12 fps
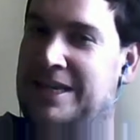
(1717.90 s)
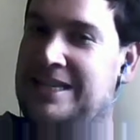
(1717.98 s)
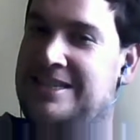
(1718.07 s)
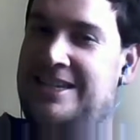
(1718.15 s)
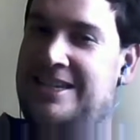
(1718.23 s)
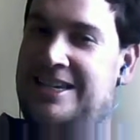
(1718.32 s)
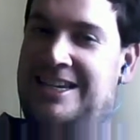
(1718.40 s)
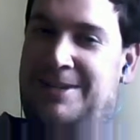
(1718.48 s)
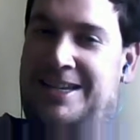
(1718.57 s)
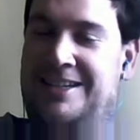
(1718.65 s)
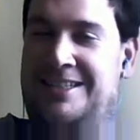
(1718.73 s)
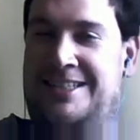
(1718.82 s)
BC,
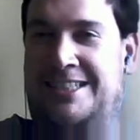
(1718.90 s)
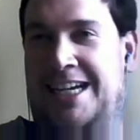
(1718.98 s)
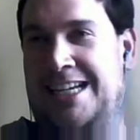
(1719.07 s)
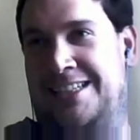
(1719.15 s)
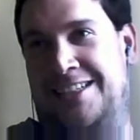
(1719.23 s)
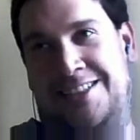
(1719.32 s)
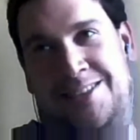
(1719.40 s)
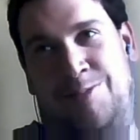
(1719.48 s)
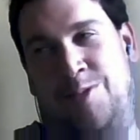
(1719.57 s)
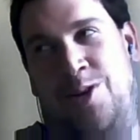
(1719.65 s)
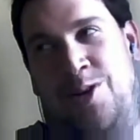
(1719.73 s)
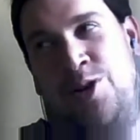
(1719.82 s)
because scientists
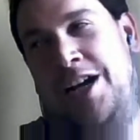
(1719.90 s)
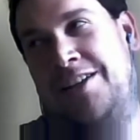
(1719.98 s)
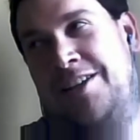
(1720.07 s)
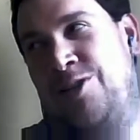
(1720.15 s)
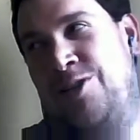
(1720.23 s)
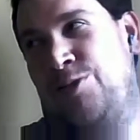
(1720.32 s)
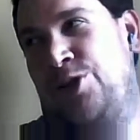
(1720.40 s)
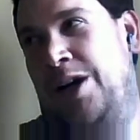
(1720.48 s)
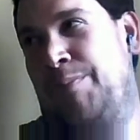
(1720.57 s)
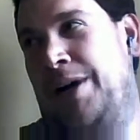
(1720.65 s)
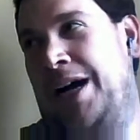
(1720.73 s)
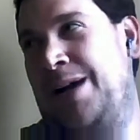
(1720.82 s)
are not huge
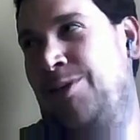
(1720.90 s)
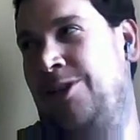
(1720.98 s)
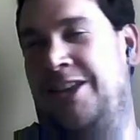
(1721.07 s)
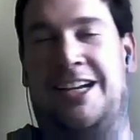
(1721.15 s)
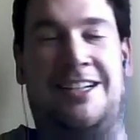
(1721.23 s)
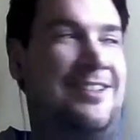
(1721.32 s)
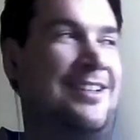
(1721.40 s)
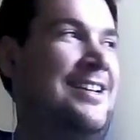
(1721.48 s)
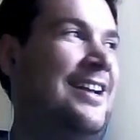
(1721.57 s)
on Bible things,